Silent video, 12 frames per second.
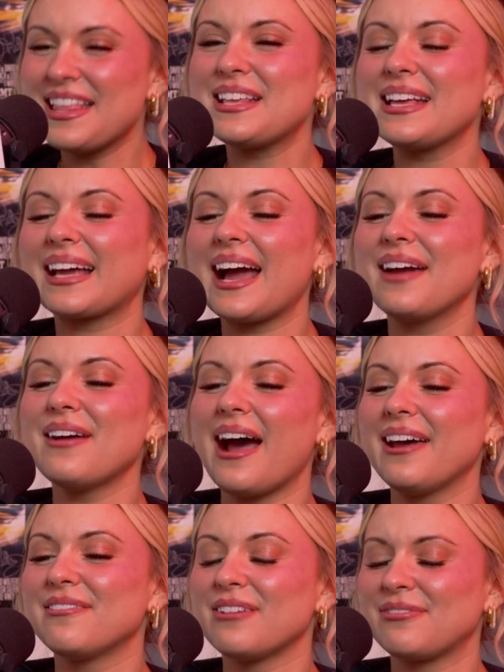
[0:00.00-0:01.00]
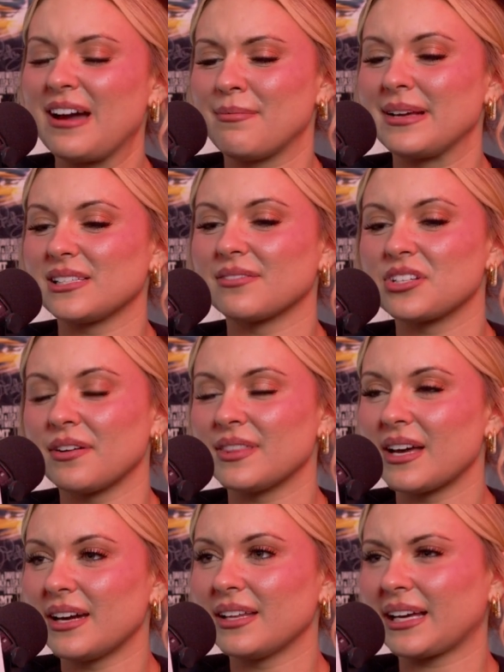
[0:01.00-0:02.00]
Like I've found myself doing
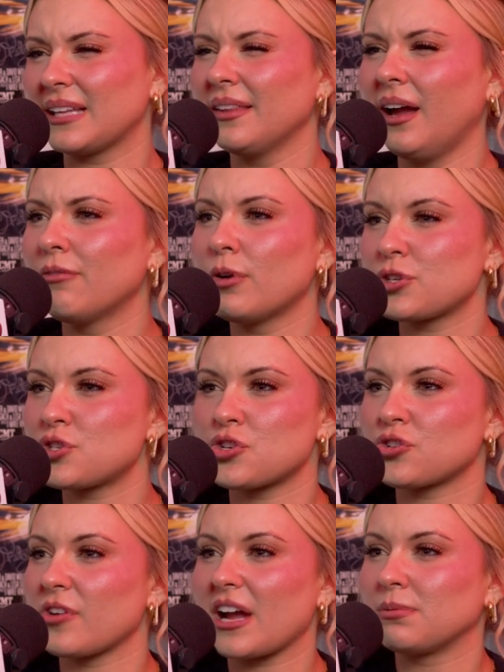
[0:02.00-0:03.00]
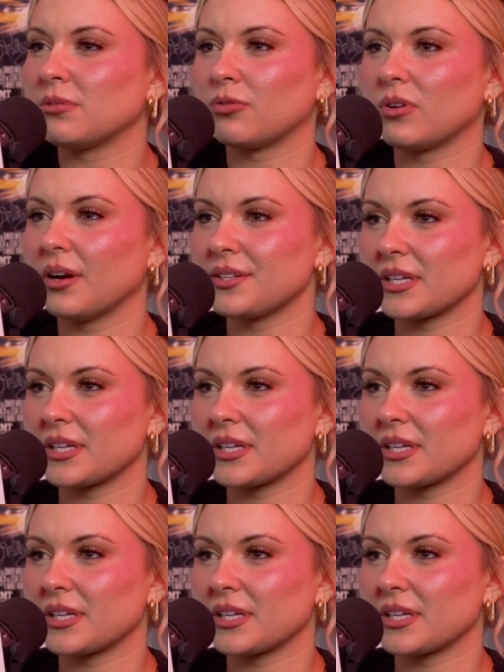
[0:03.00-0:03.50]
that. Like I think I've watched Shrek before on